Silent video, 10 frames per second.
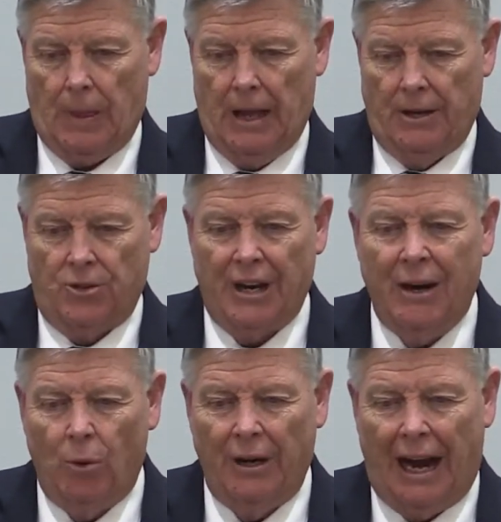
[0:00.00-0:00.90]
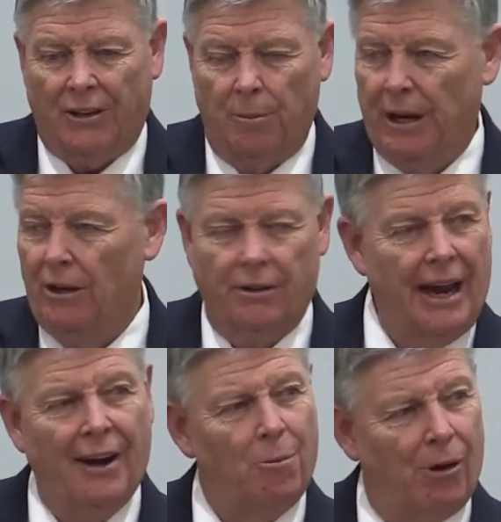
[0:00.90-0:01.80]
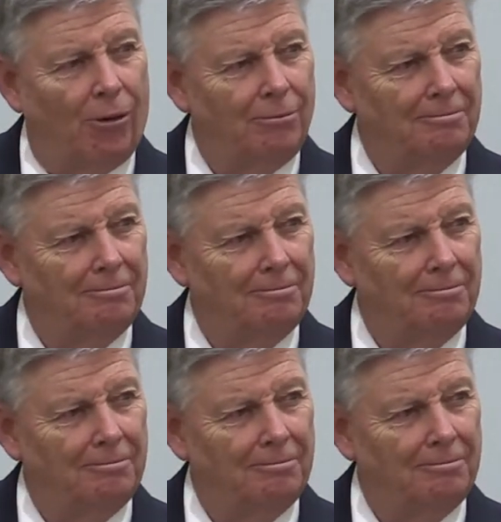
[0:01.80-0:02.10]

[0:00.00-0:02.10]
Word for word: does anyone like to be looked down upon?